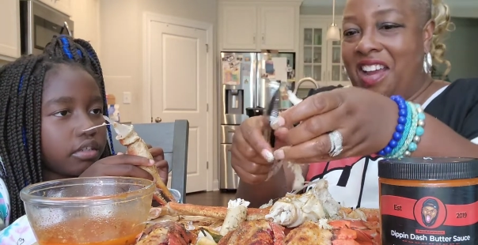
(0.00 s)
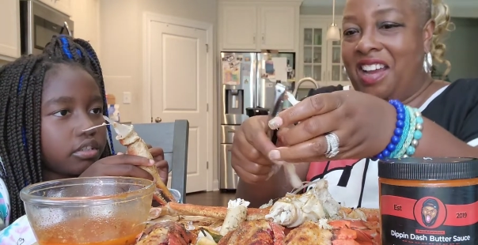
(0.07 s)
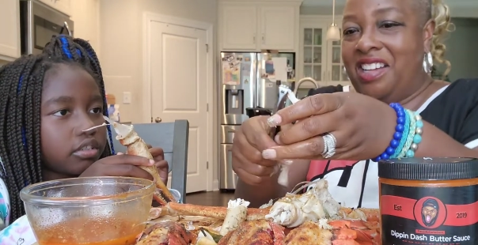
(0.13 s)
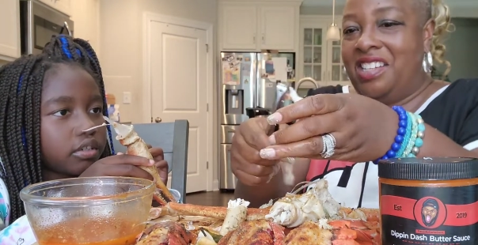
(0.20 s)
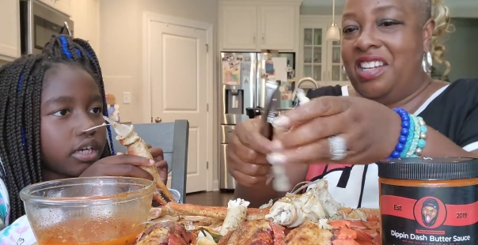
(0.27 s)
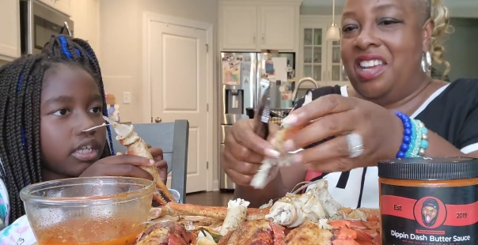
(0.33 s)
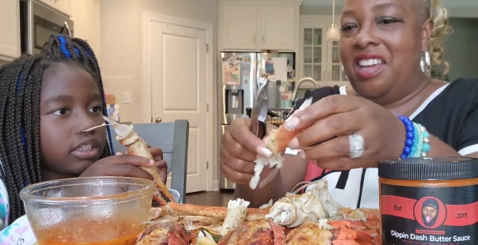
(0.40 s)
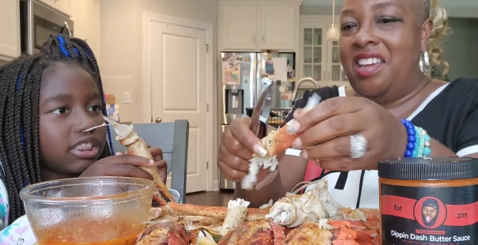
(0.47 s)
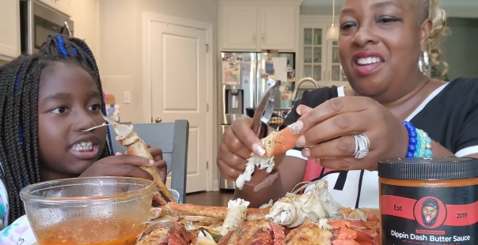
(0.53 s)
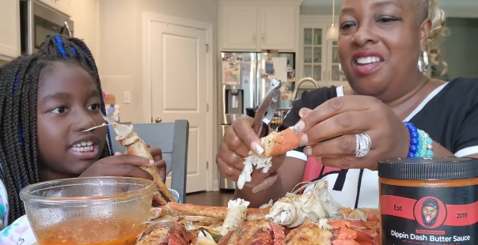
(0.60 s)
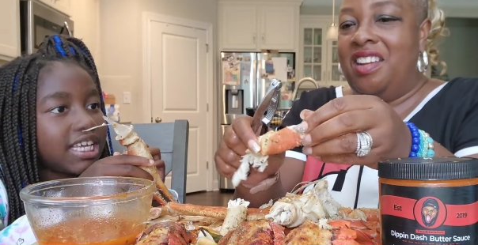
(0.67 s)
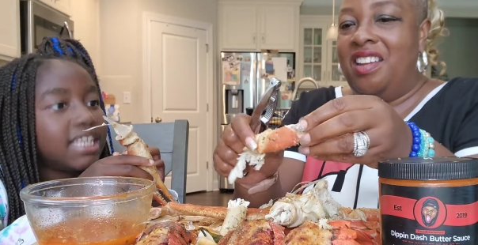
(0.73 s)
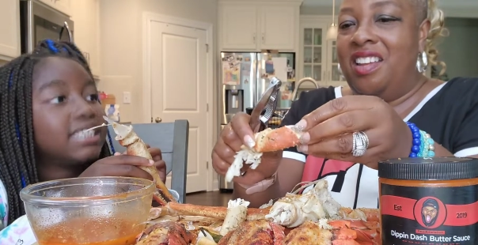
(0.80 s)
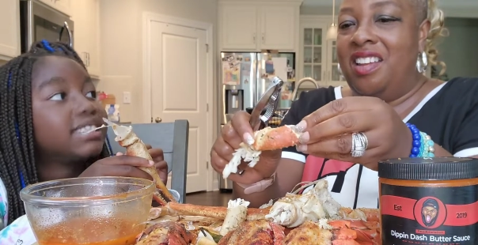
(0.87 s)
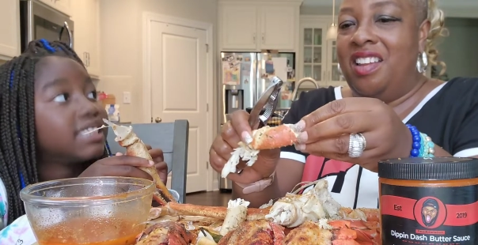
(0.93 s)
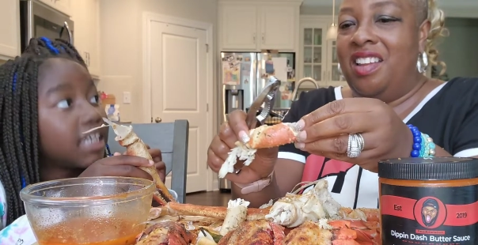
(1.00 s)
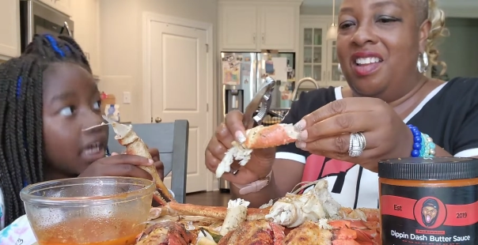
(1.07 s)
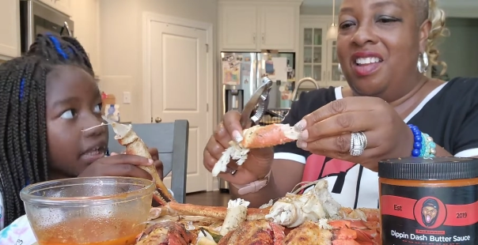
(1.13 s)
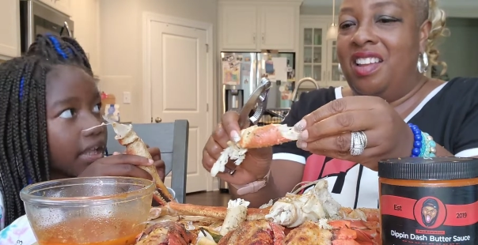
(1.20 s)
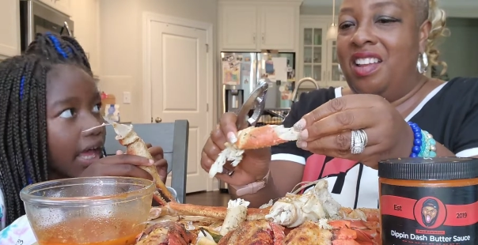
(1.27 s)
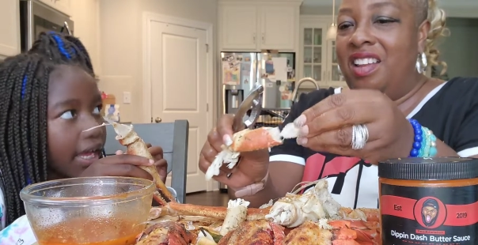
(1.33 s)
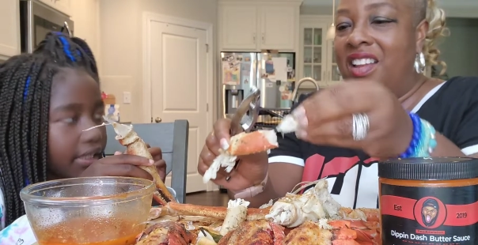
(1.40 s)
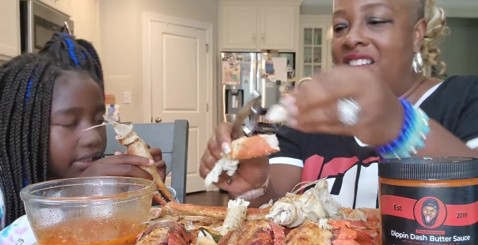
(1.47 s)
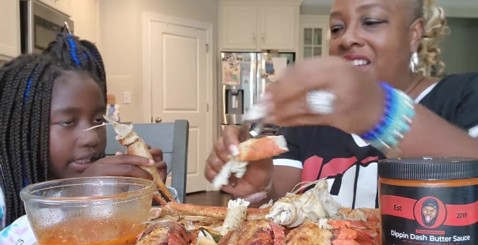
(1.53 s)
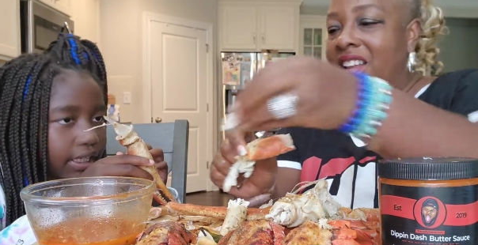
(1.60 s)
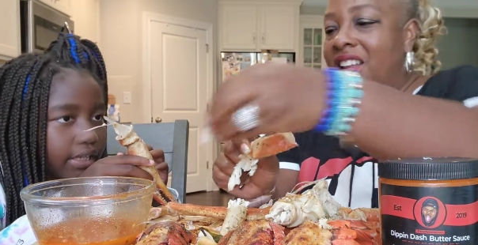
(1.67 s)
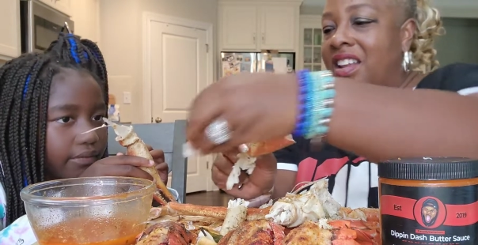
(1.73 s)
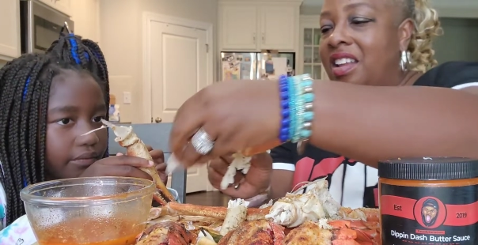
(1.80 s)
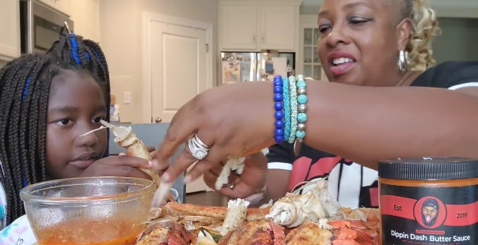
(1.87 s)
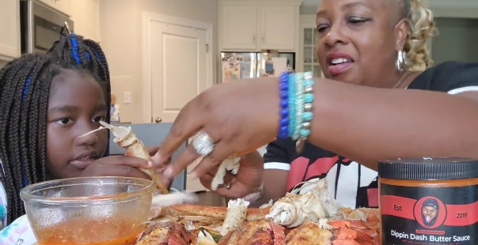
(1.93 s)
Speaker 1: I gotta stay in until I
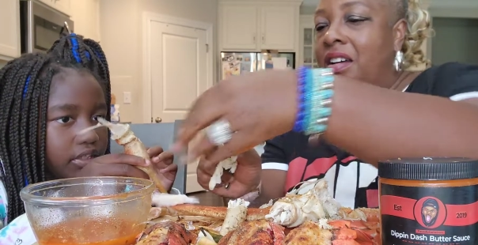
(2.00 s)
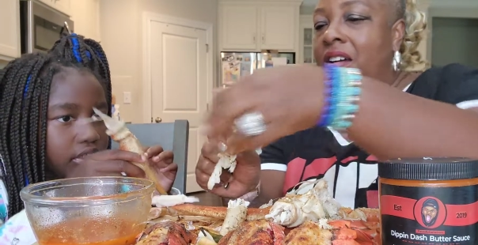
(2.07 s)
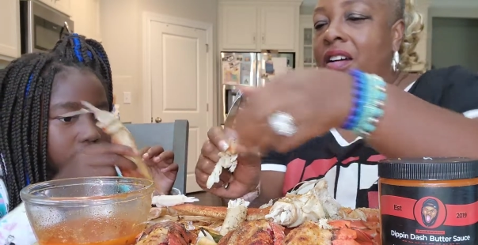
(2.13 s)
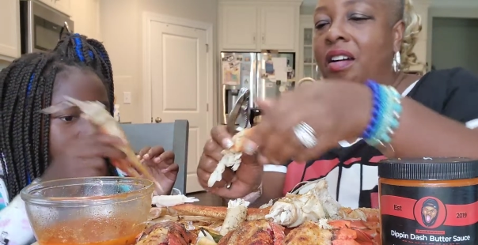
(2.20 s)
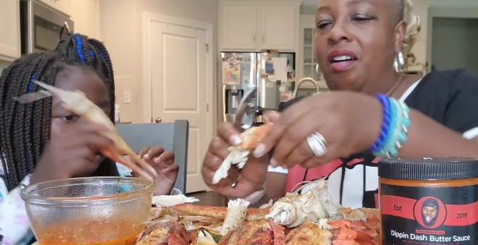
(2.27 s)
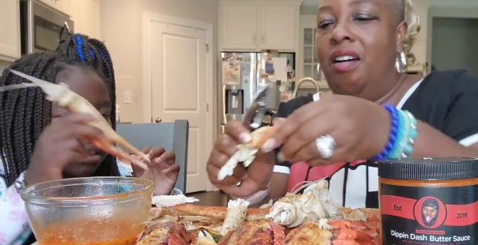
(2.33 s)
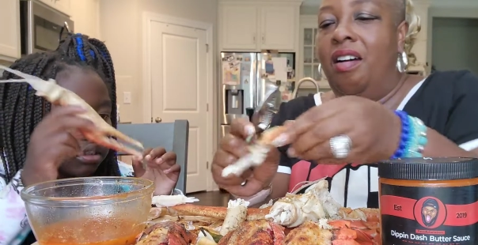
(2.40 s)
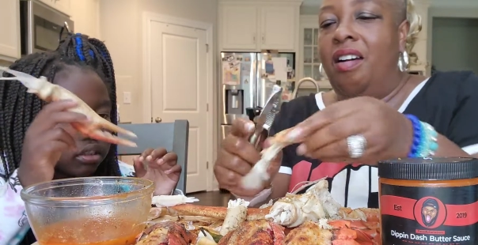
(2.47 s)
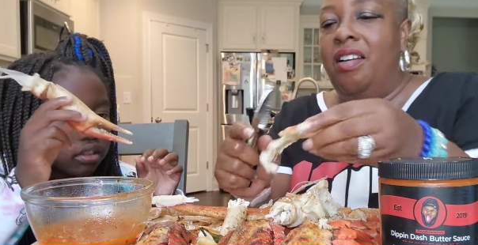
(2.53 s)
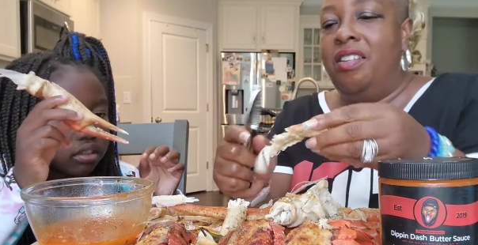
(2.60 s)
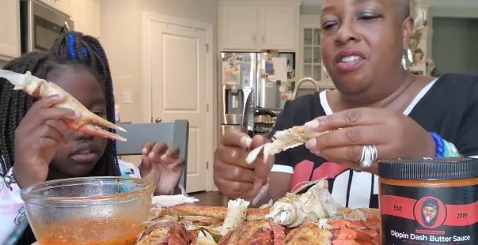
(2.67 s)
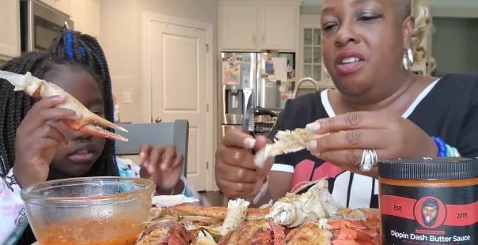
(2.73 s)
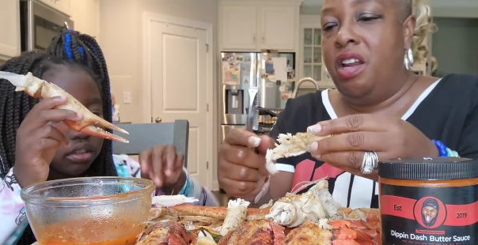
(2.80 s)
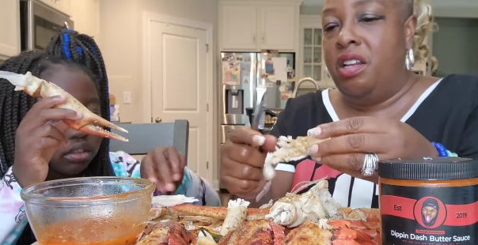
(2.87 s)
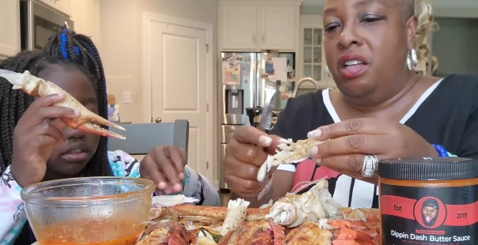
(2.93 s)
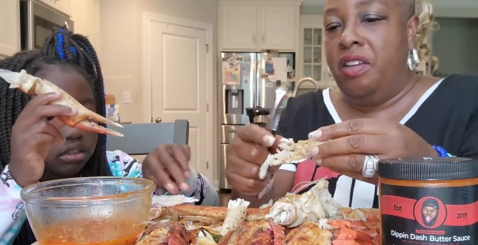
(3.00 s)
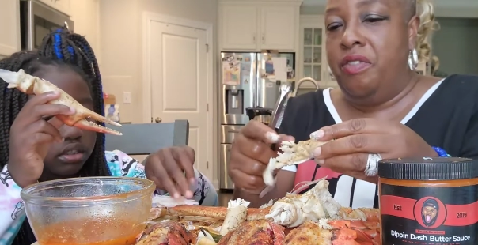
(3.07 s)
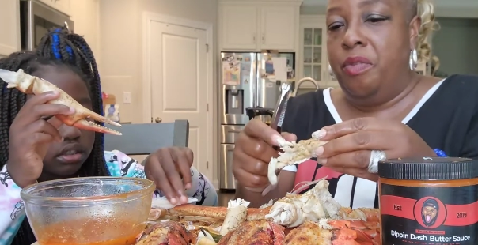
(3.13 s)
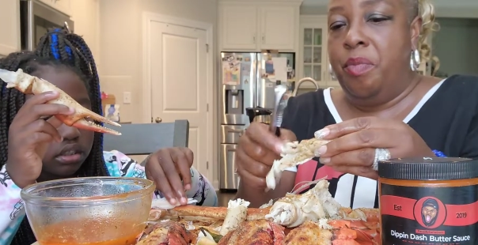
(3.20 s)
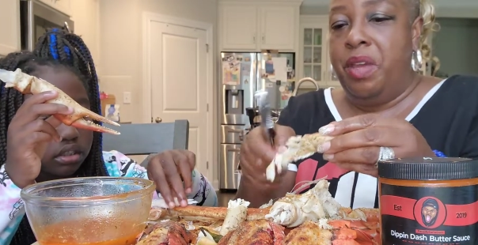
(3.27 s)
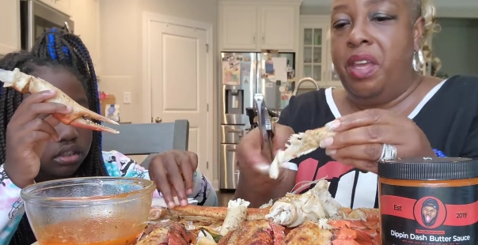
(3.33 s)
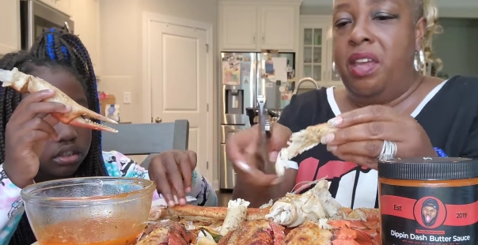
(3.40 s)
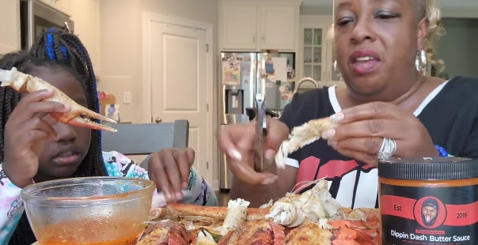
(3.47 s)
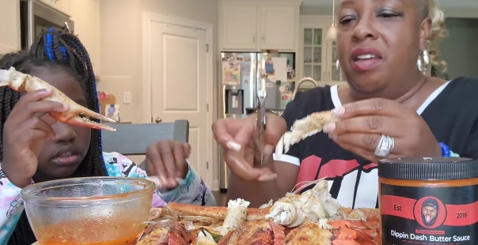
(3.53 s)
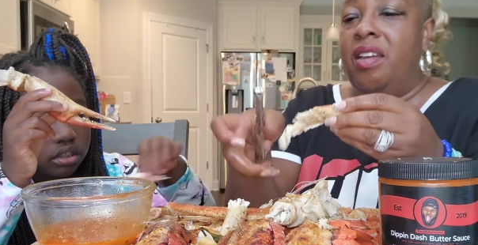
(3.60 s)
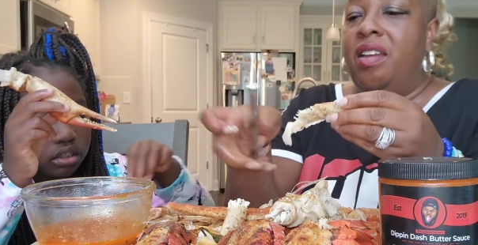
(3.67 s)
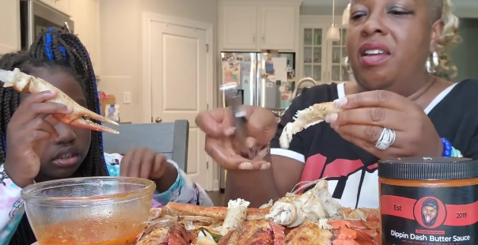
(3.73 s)
leave.
Speaker 2: Huh? You're not leaving me.